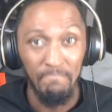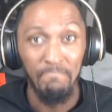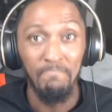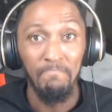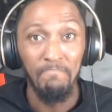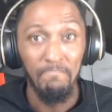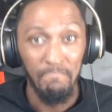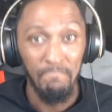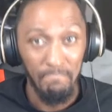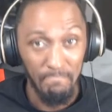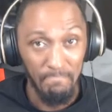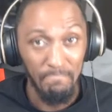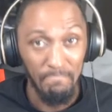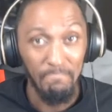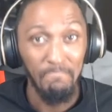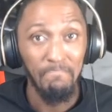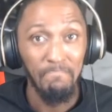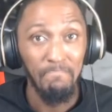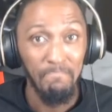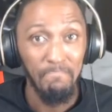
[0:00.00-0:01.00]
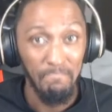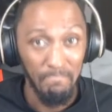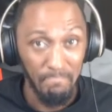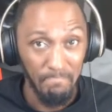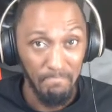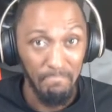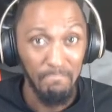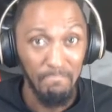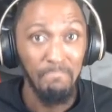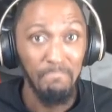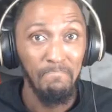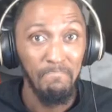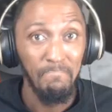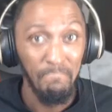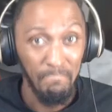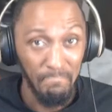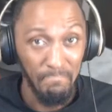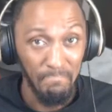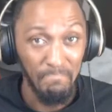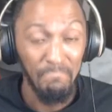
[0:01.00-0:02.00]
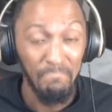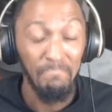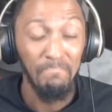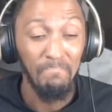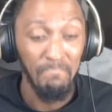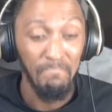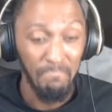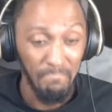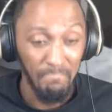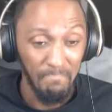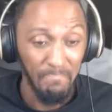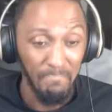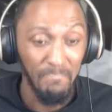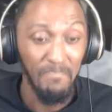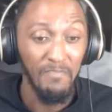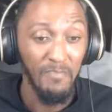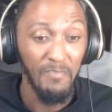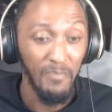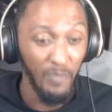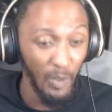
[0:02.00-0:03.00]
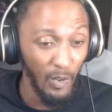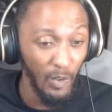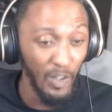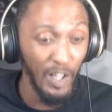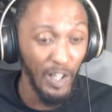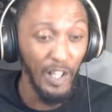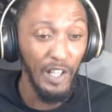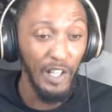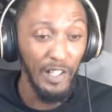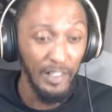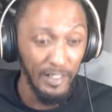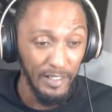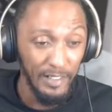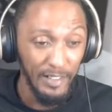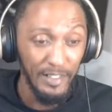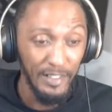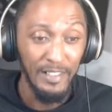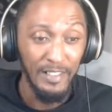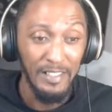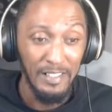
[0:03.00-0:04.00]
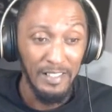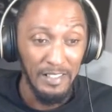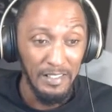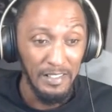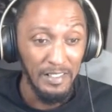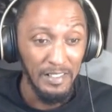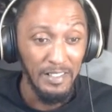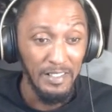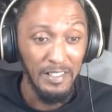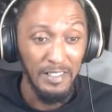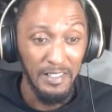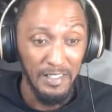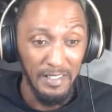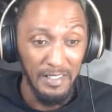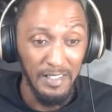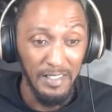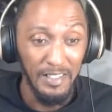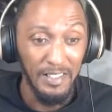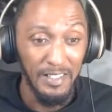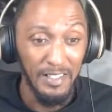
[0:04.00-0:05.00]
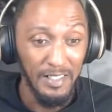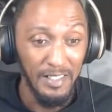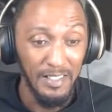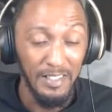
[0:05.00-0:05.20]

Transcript: because of the potential for hackers to gain access to them, as seen in the first two examples in this video.